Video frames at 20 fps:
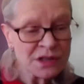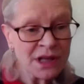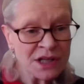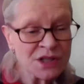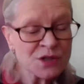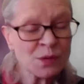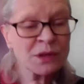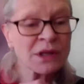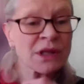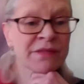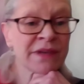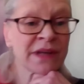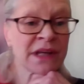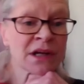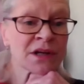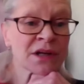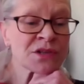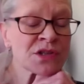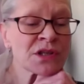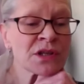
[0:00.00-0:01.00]
That's one of the
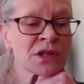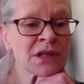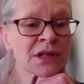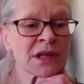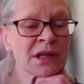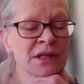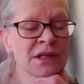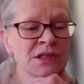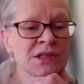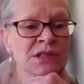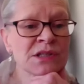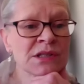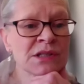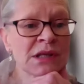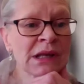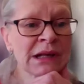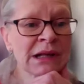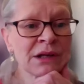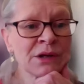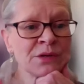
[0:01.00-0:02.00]
vineyards that is
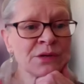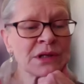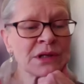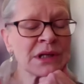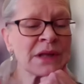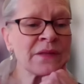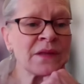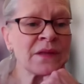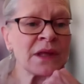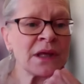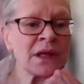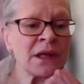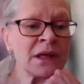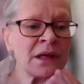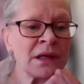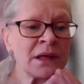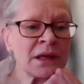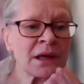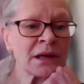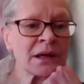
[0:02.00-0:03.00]
included in
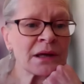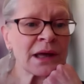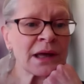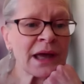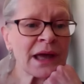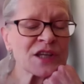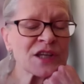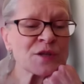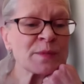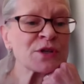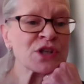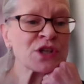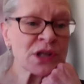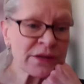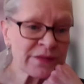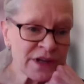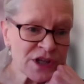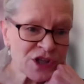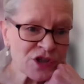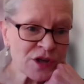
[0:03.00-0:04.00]
the exhibition
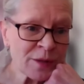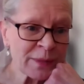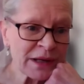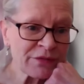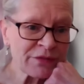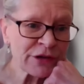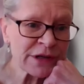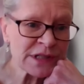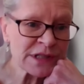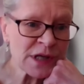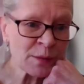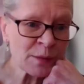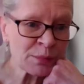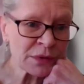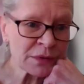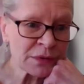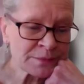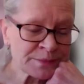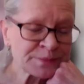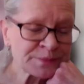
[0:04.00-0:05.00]
Gewürztraminer, for example.